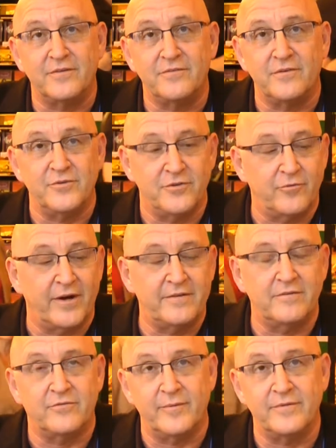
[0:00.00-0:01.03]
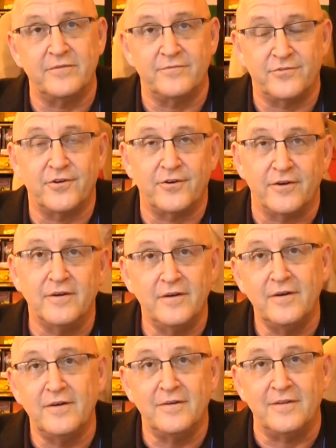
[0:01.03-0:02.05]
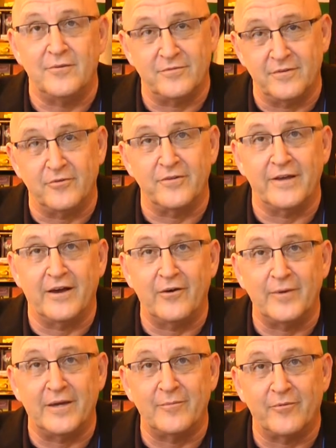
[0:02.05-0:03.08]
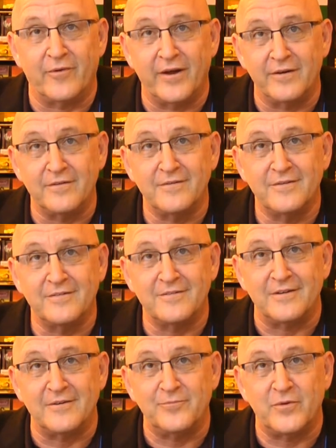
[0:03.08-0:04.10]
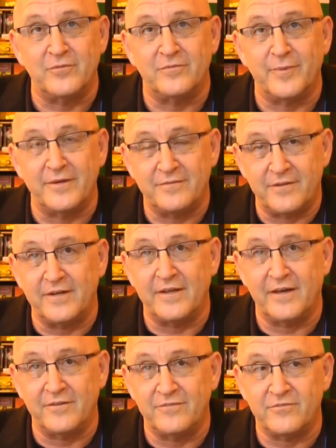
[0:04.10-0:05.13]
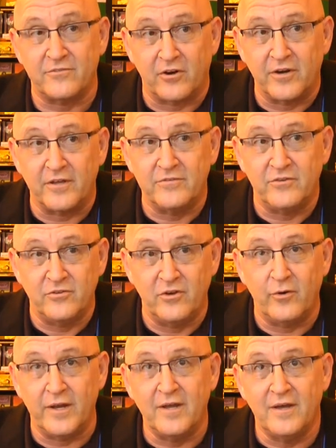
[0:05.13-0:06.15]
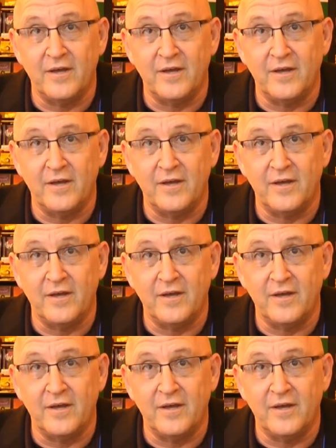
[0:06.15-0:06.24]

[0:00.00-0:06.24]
She said, "Would you write this for me?" I said, "Sure." That was literally how I became a writer. So it was by sitting down and starting to do it.